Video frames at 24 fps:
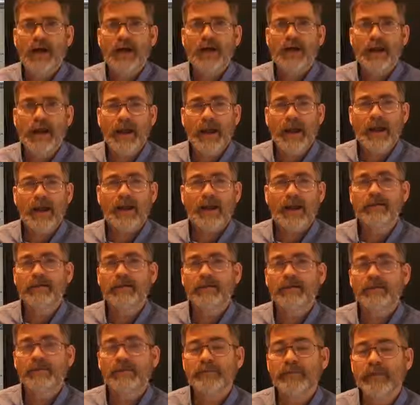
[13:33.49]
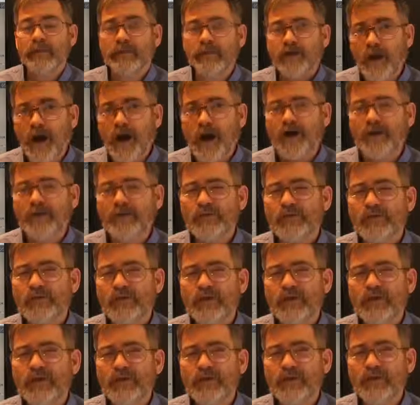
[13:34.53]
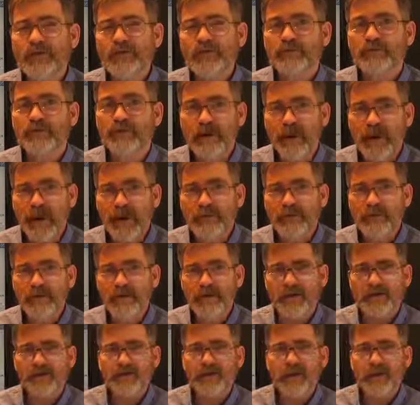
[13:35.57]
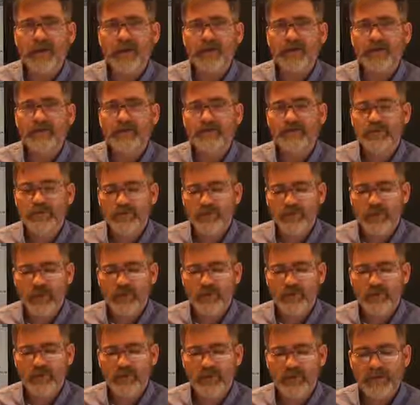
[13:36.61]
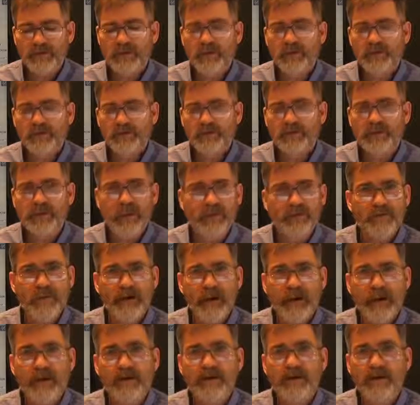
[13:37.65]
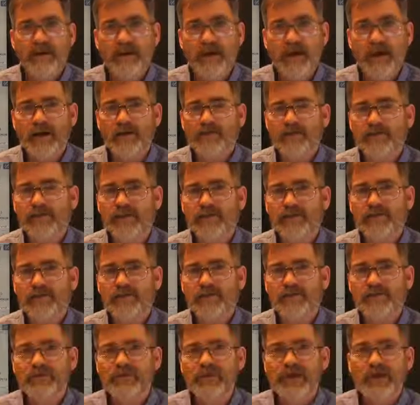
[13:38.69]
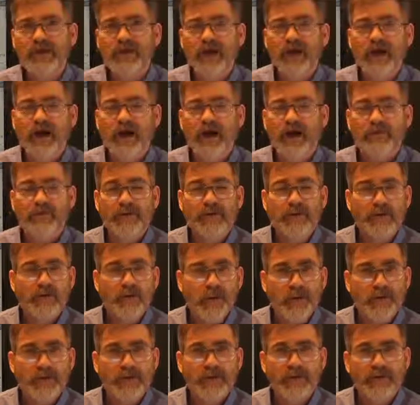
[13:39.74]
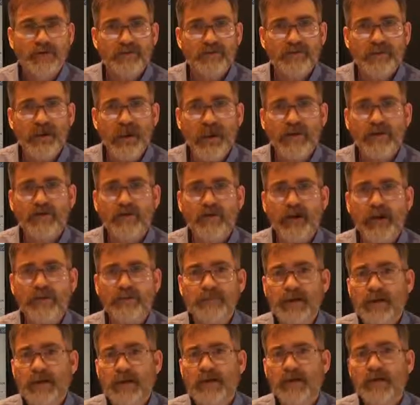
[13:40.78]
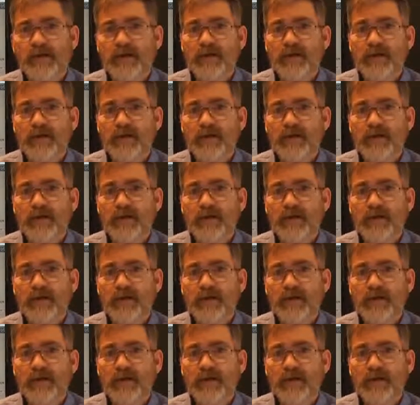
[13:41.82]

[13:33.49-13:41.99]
and because that his brother, and he shared with me that his brother had a lot of business that he worked inside Crimea,